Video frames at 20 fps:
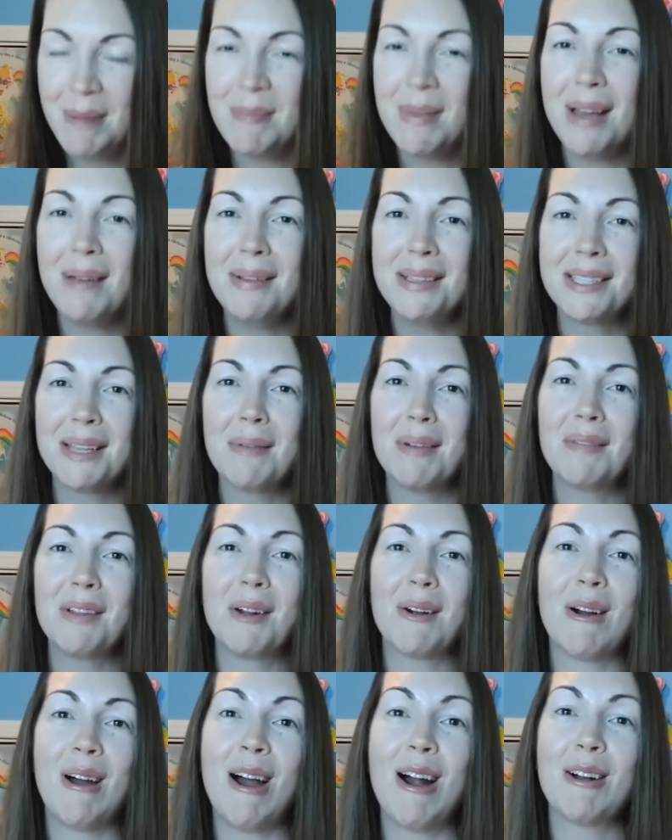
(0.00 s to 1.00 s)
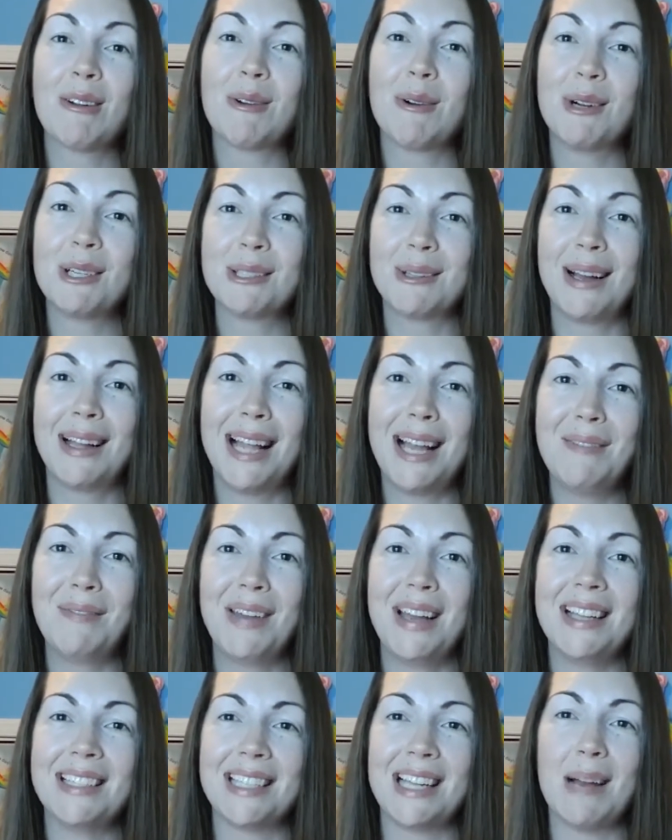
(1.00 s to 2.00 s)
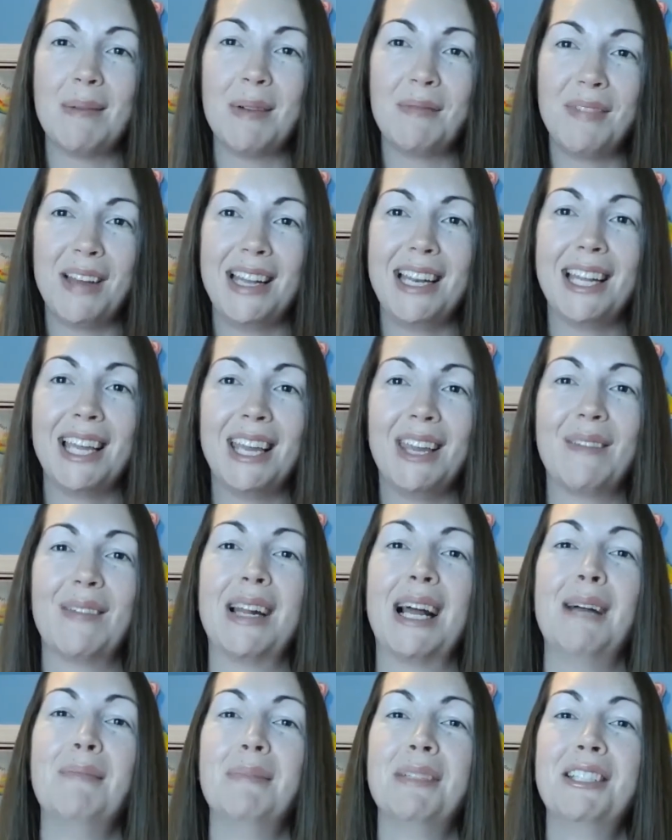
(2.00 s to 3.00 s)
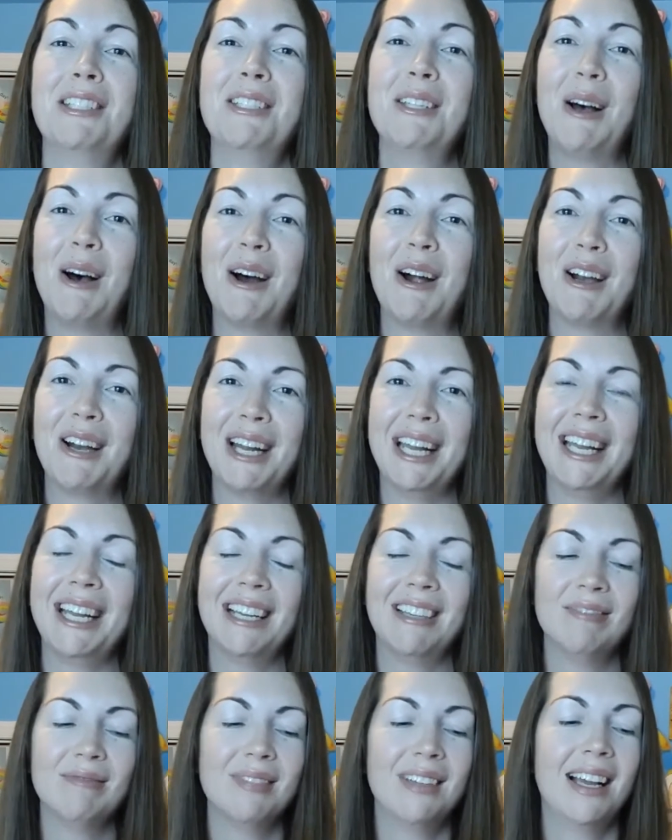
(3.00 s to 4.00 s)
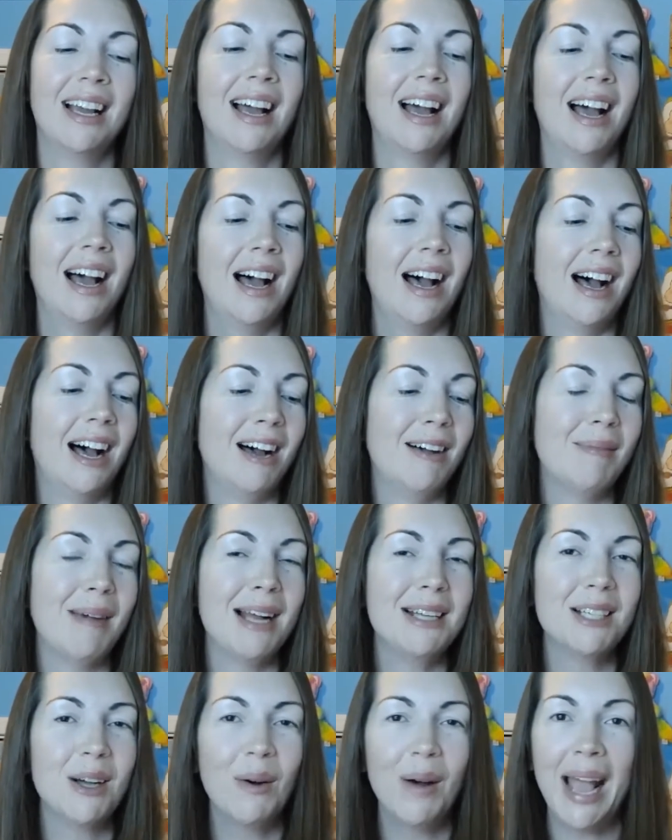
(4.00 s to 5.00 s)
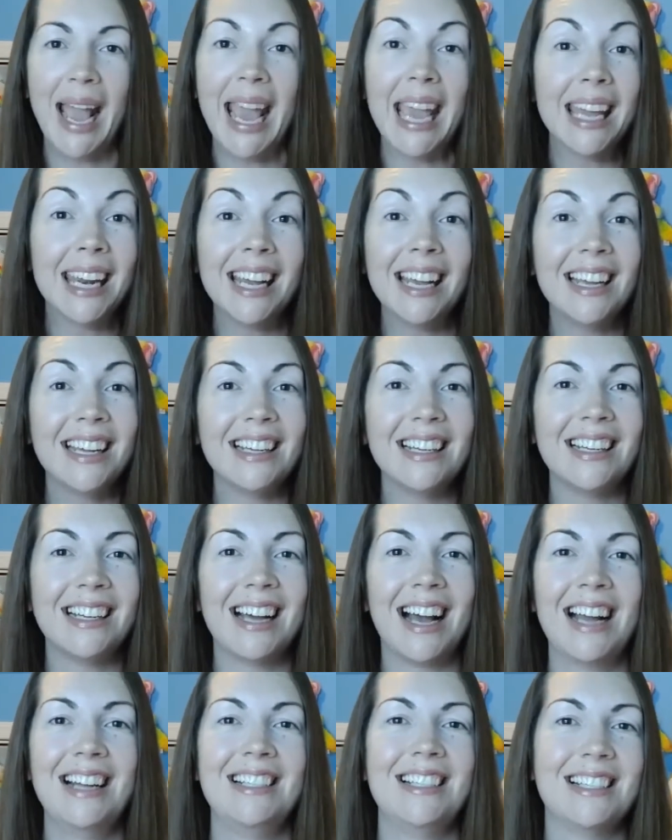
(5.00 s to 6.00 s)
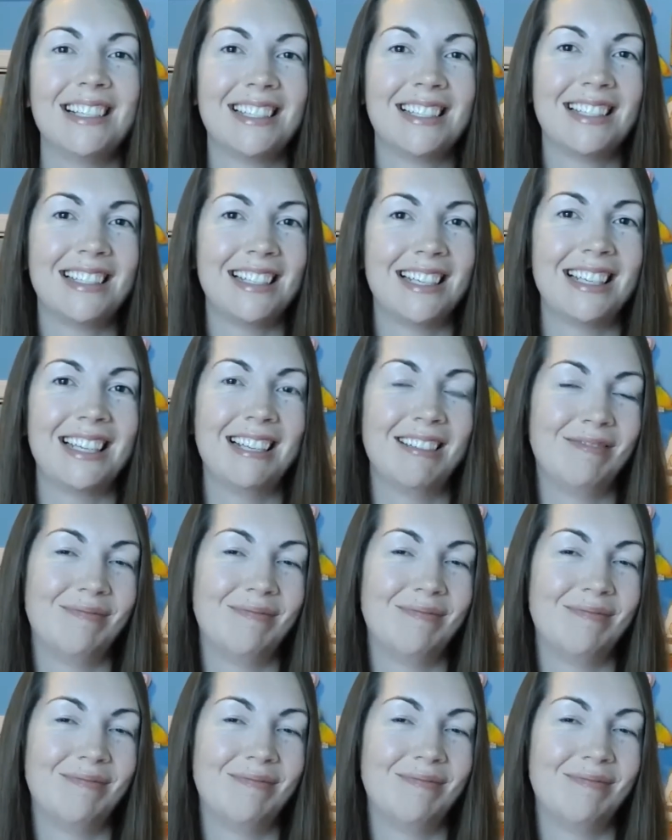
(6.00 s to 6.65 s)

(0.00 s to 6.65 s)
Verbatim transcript: Maybe some of you are hardcore Twilight fans and I'm offending you and I'm sorry. Um, I don't hate it, I just...